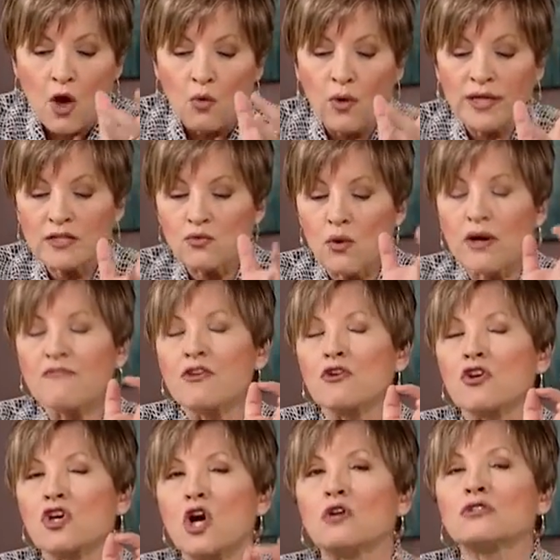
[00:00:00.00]
What is one of your
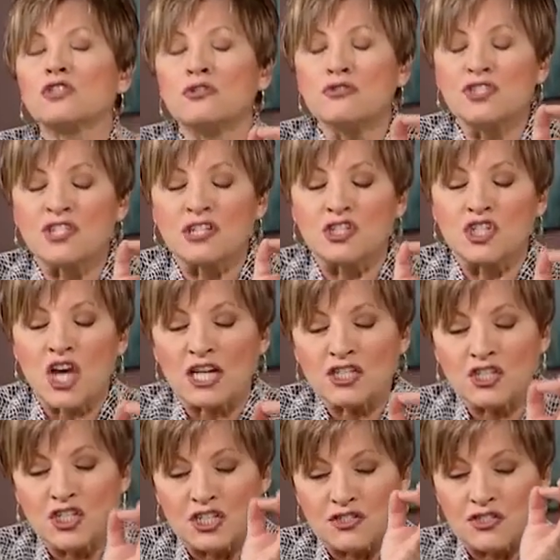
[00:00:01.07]
go to
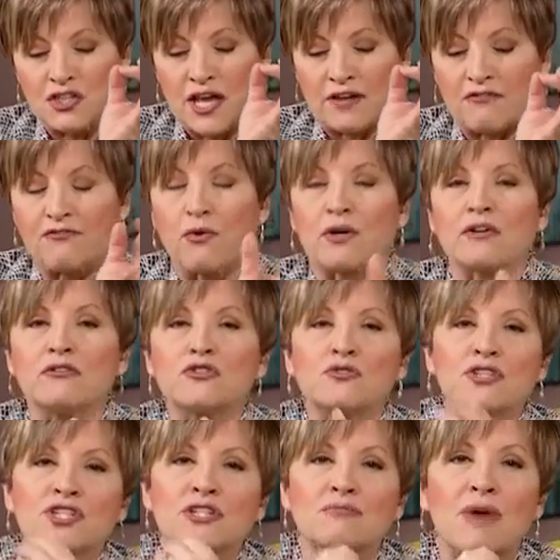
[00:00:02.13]
suggestions then for
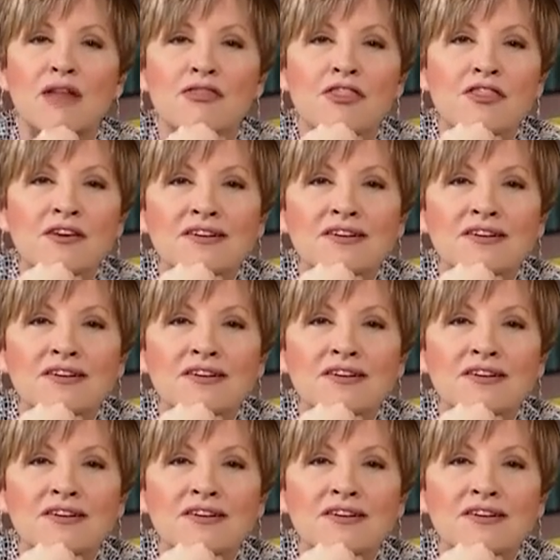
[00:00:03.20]
Nutrition Month?